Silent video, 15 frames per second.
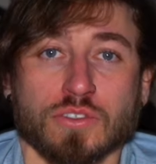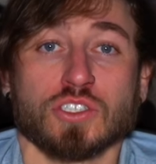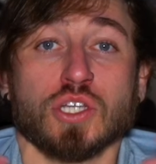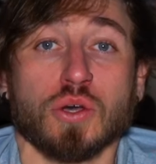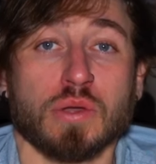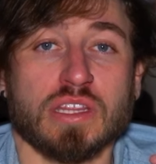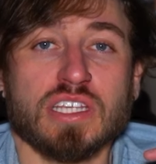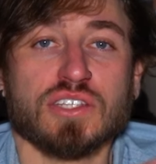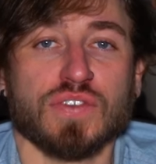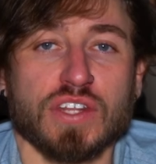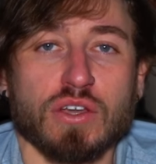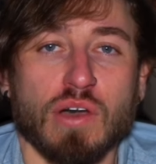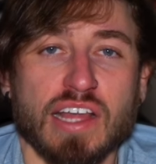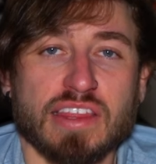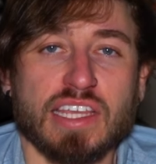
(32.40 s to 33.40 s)
So in this
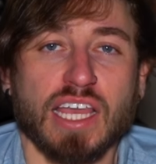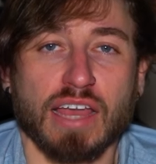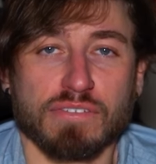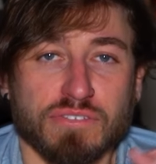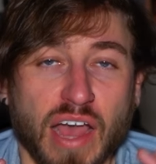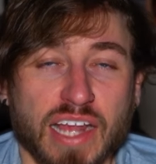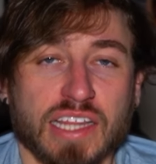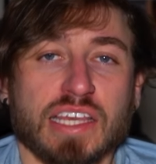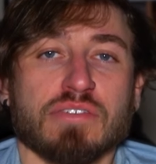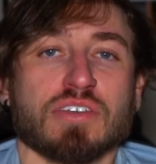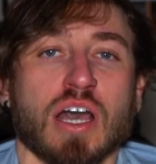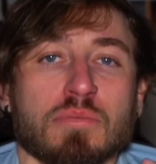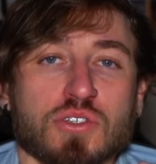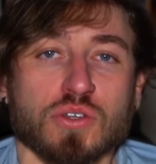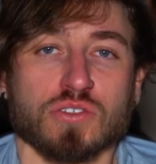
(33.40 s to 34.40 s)
video, I think I finally have
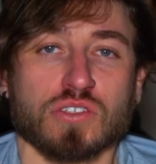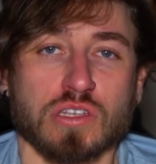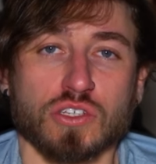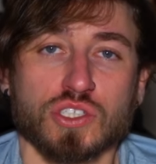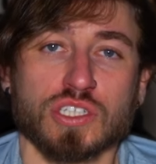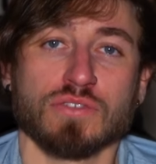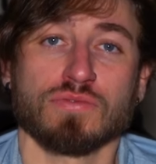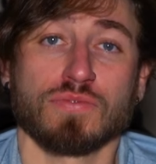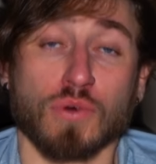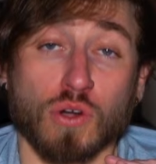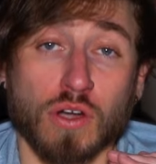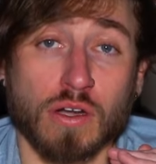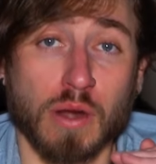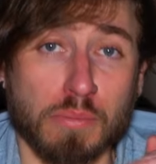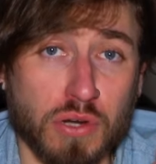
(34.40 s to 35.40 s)
come to a solution
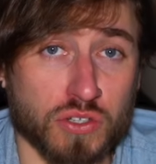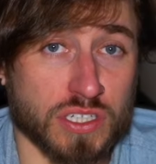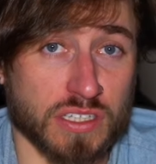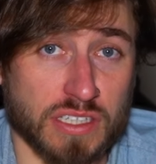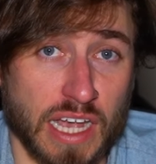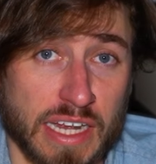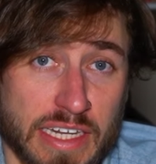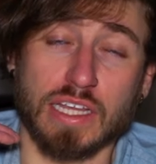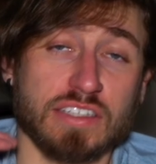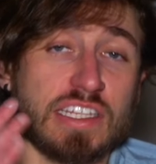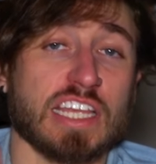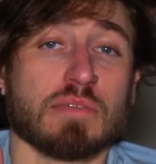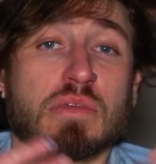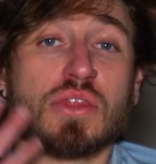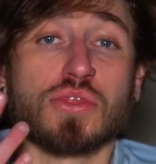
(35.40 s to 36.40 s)
for approach anxiety. It's
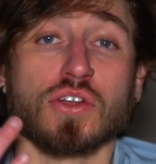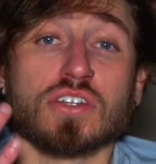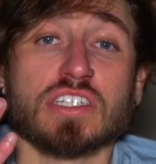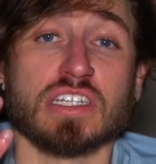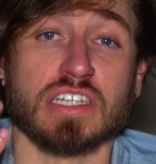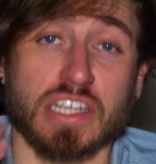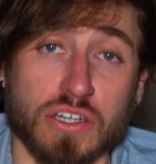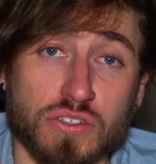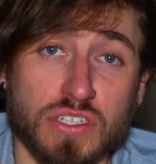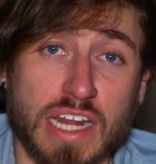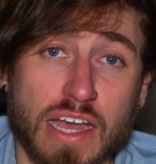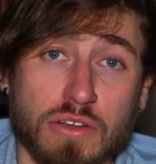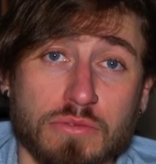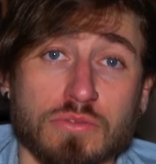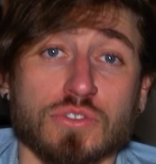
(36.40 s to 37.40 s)
taken me thirteen years
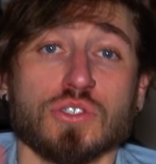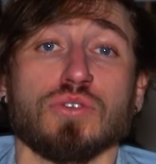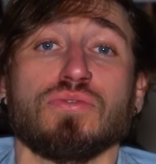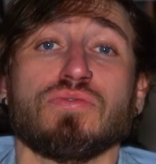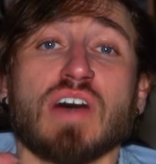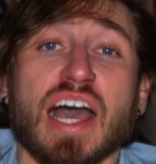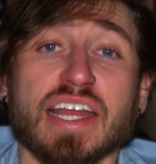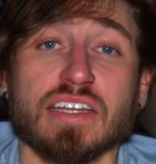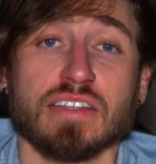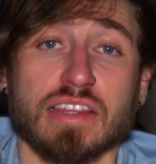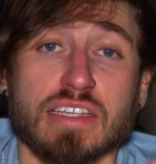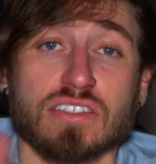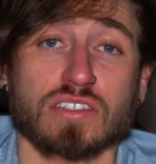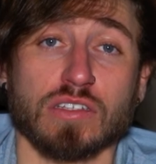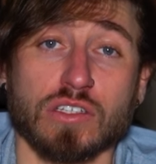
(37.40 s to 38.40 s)
now to find
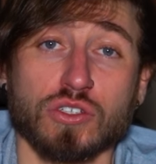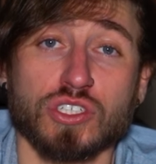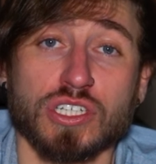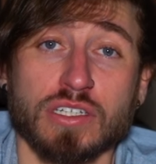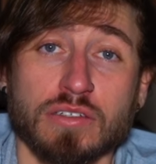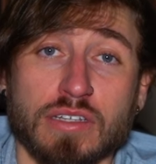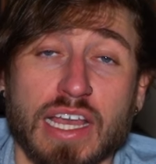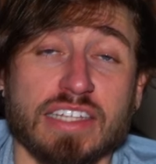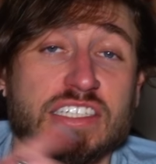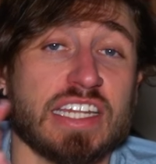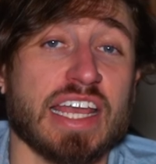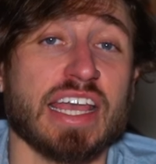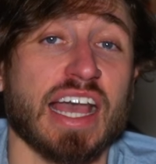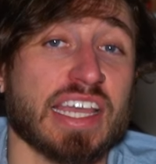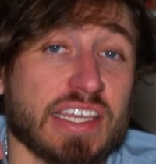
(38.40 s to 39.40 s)
this solution, and today I